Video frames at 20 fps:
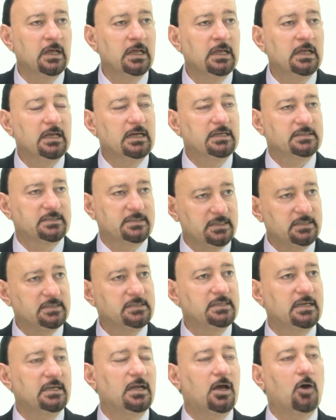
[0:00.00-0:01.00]
And since
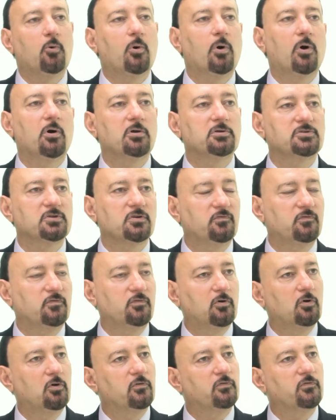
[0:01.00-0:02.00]
then, I was
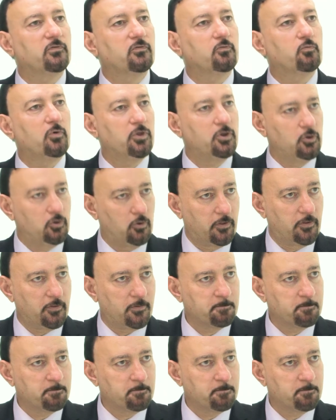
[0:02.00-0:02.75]
involved with youth.